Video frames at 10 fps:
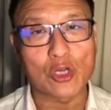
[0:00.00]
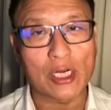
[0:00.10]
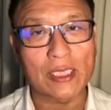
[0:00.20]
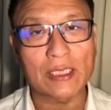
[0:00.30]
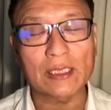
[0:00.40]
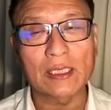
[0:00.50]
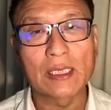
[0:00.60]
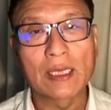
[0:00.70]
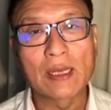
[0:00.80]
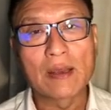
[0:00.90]
talking.
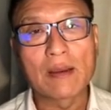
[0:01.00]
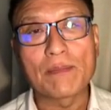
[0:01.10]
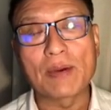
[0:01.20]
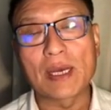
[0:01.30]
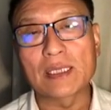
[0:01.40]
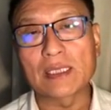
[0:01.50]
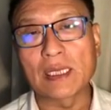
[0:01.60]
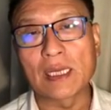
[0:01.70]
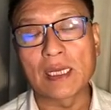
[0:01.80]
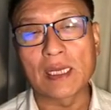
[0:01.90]
But
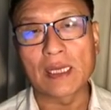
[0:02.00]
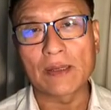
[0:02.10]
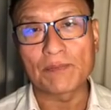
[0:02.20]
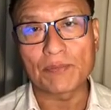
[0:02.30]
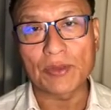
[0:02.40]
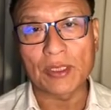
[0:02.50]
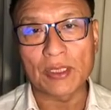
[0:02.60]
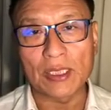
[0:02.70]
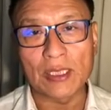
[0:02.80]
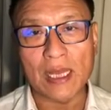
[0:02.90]
uh, in,
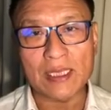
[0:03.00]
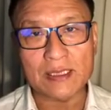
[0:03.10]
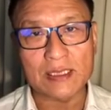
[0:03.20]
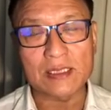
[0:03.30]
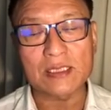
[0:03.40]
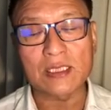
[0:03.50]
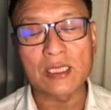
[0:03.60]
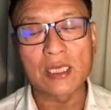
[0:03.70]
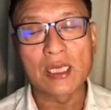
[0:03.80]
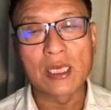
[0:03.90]
in essence,
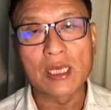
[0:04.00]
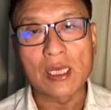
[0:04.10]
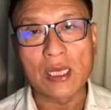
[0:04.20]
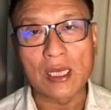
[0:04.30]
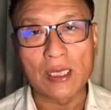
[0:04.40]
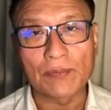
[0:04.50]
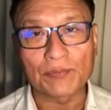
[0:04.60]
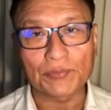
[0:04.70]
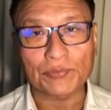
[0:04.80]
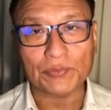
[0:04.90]
um,